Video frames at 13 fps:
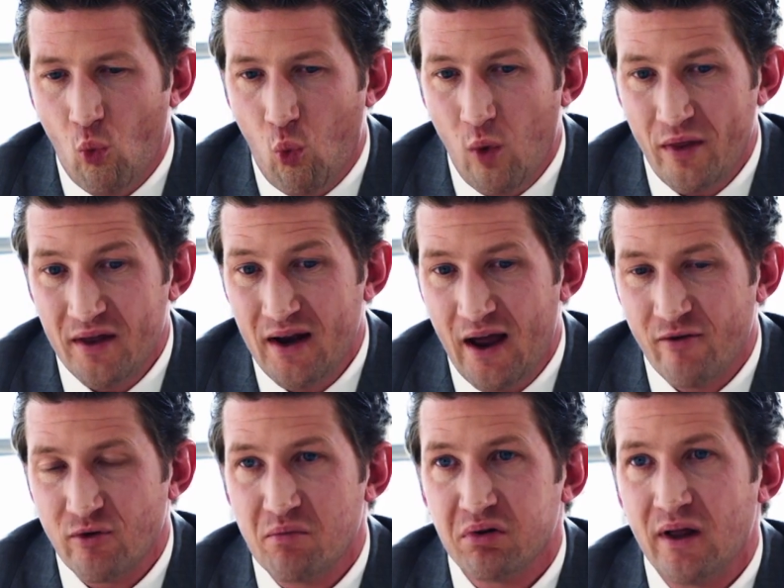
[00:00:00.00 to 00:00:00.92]
Within
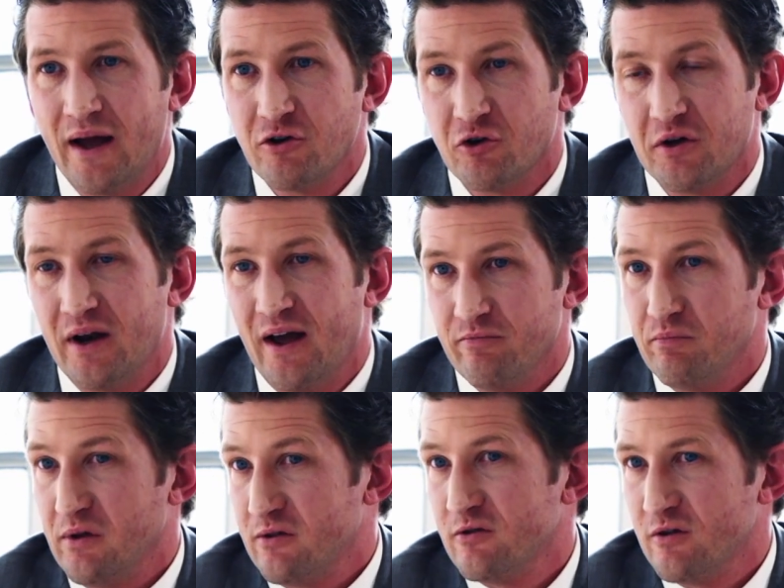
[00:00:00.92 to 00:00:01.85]
every plan, you're gonna
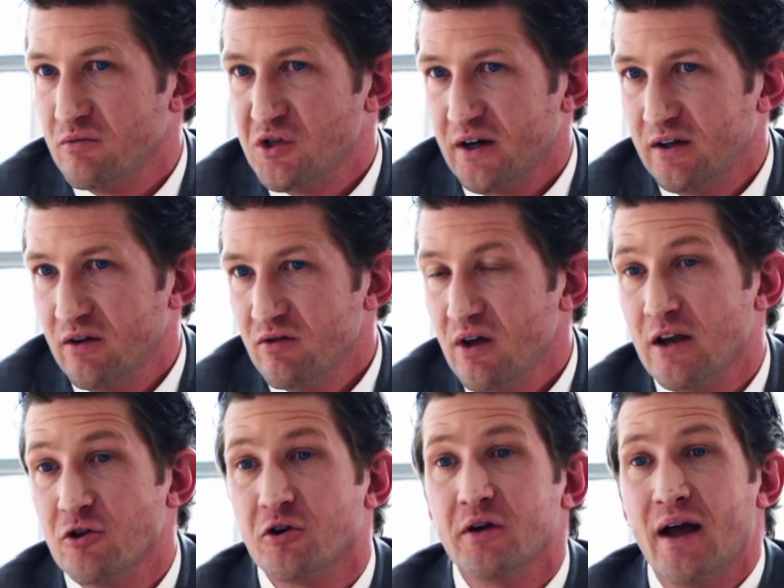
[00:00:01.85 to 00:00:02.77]
have business objectives
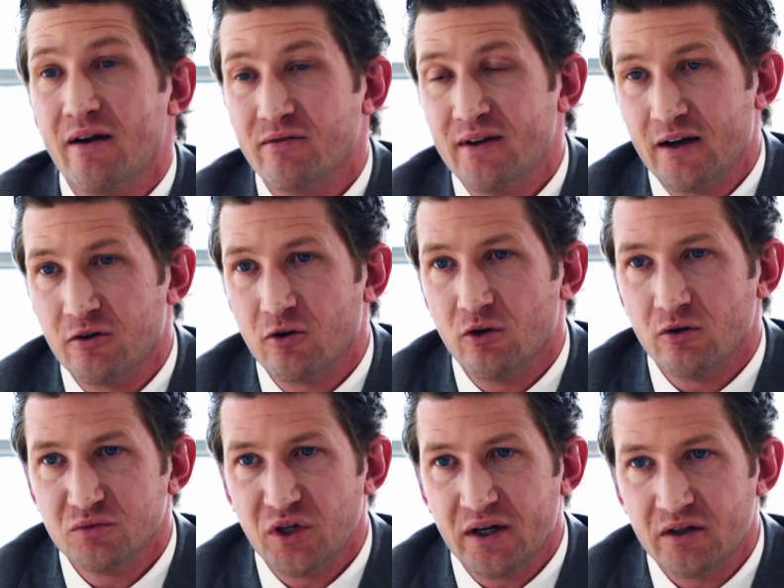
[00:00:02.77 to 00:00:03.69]
and you're gonna have technical
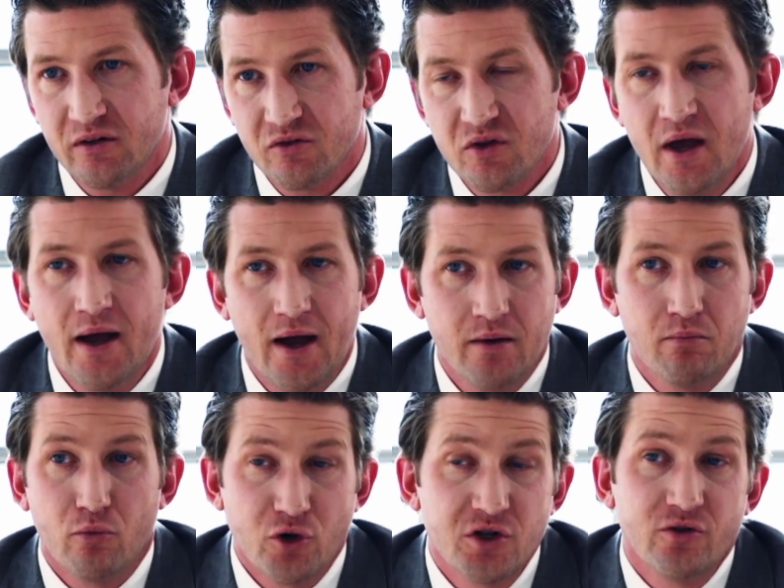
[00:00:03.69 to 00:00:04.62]
objectives, and
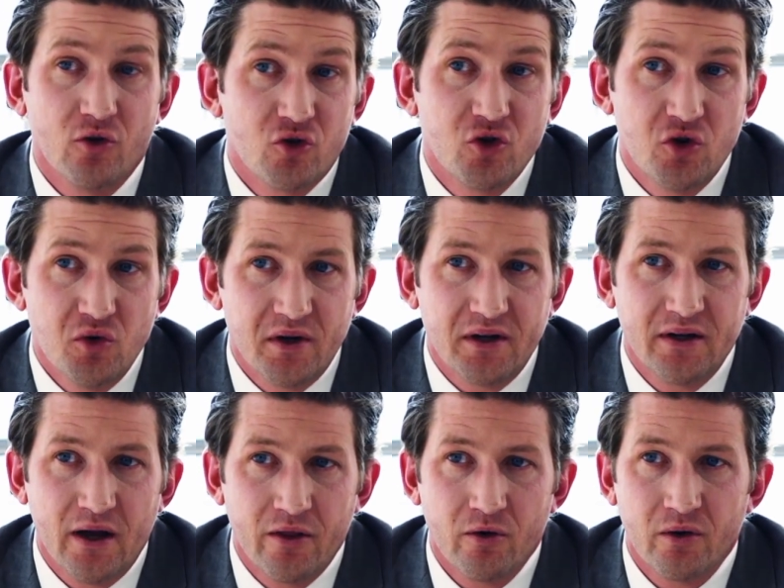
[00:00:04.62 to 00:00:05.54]
merging those two
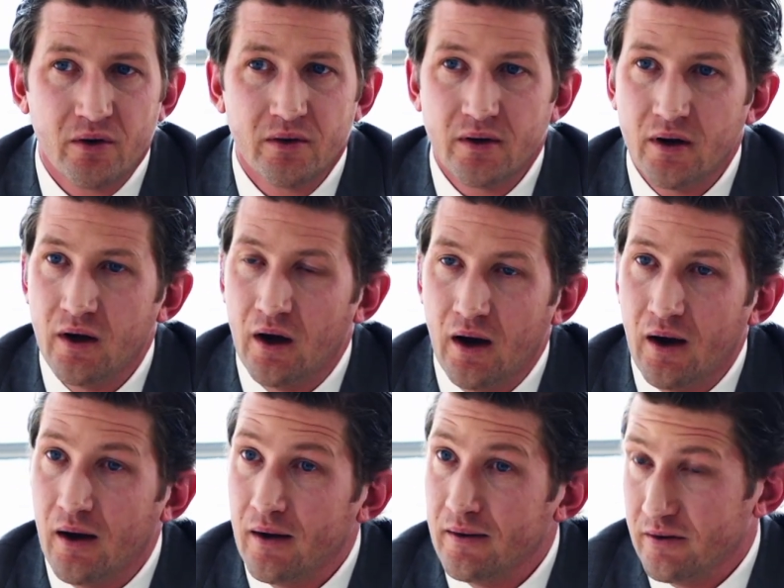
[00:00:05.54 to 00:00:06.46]
together
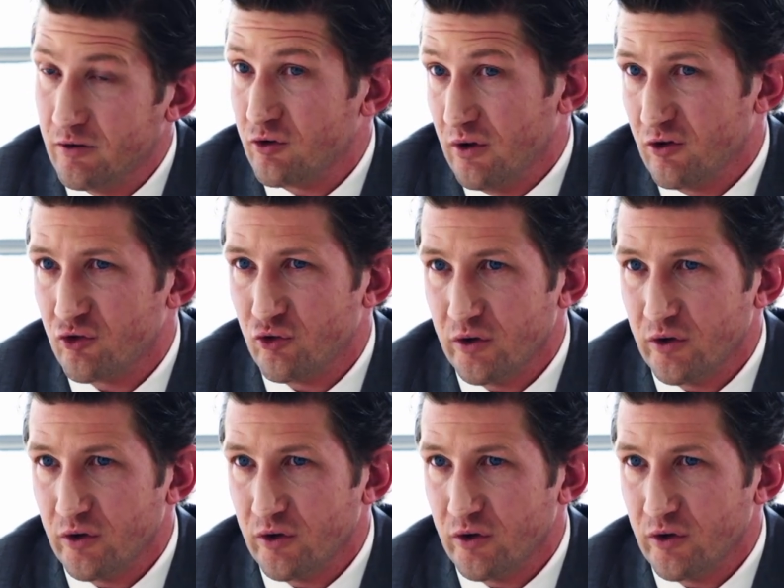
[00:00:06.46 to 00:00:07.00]
uh, is, is